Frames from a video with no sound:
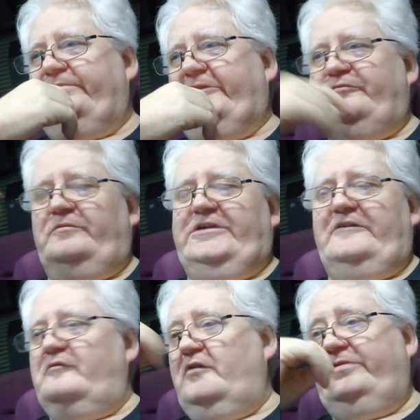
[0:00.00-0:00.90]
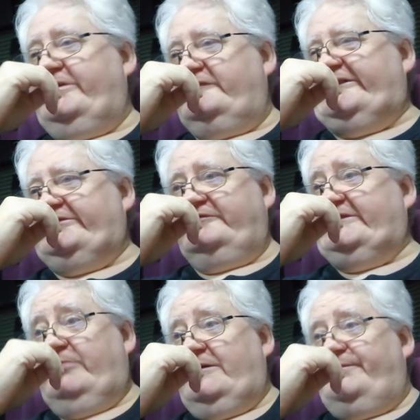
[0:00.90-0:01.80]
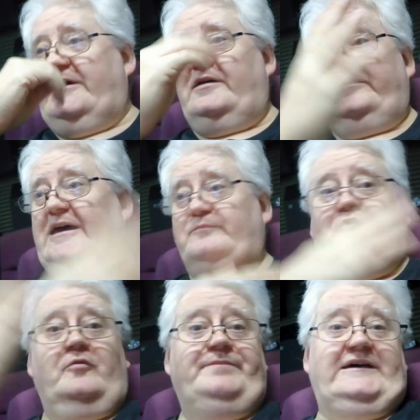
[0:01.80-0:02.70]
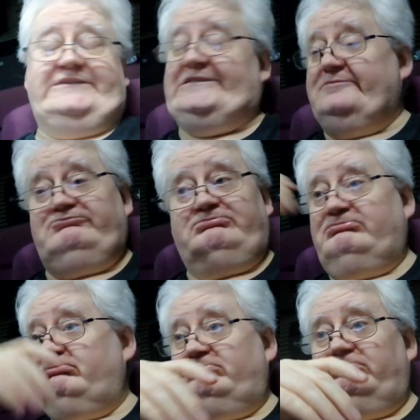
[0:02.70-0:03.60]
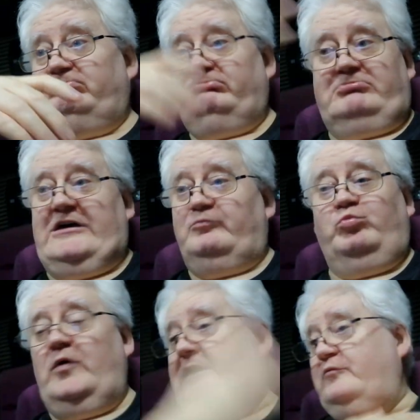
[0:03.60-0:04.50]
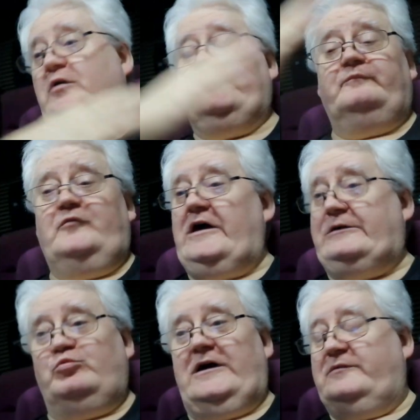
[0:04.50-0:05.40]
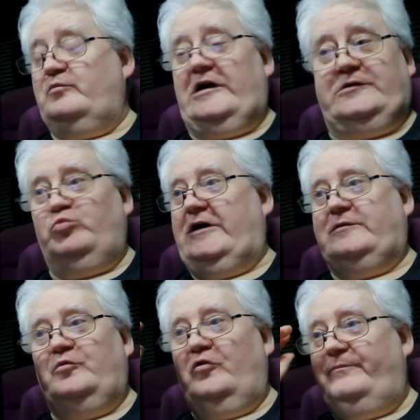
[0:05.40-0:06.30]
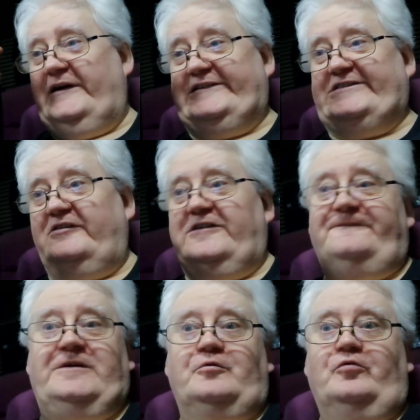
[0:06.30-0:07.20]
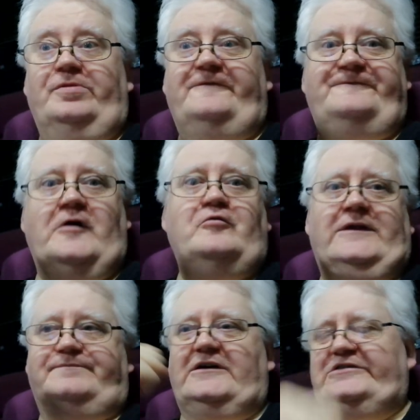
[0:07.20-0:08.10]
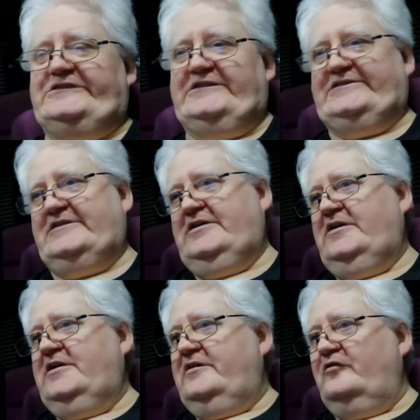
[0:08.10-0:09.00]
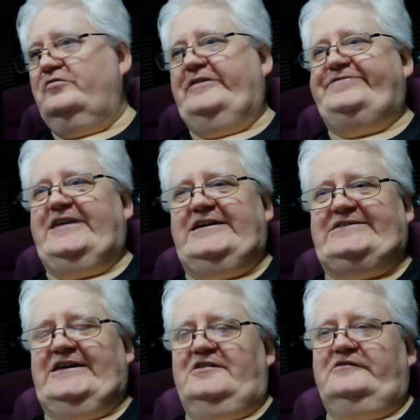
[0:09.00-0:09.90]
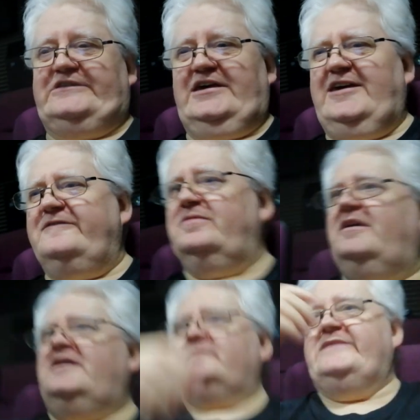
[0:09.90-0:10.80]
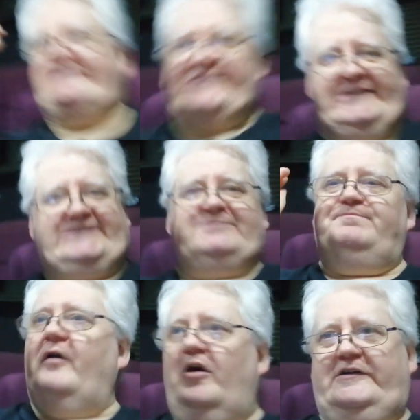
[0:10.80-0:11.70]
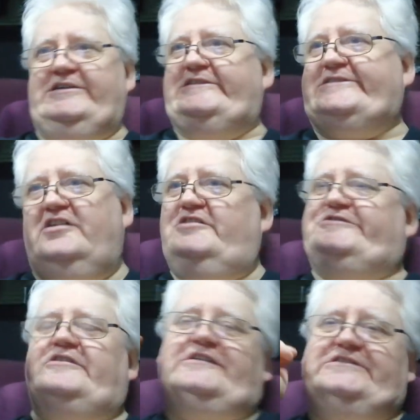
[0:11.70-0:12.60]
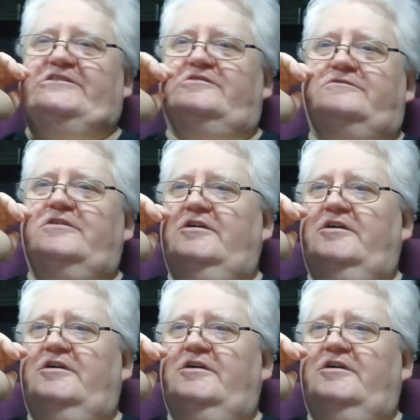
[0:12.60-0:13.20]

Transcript: the, the other one, the original, was way better. Had more bass. Had way, way, way, way, way more bass. So you feel all the foley punches all the details. Even Mr. Spock in Star Trek 2,